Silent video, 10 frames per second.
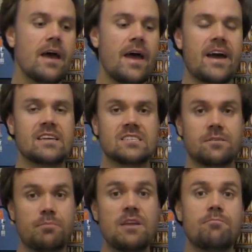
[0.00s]
as the
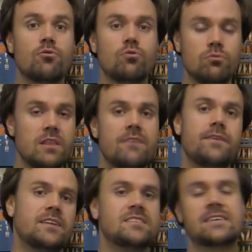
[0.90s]
people who live
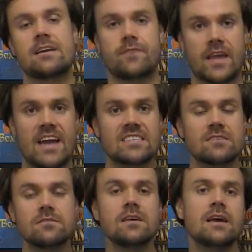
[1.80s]
inside of a
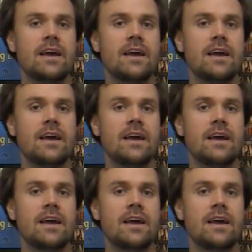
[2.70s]
castle,